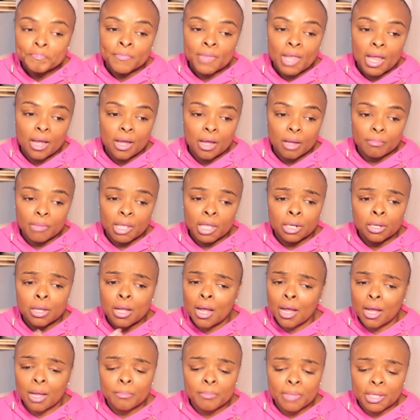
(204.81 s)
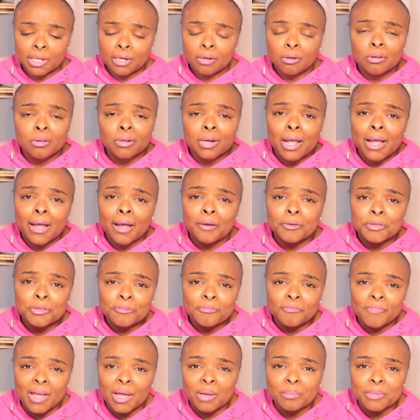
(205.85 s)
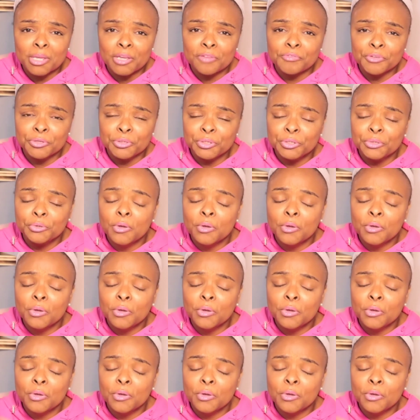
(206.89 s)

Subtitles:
And comment on how you found me if you knew.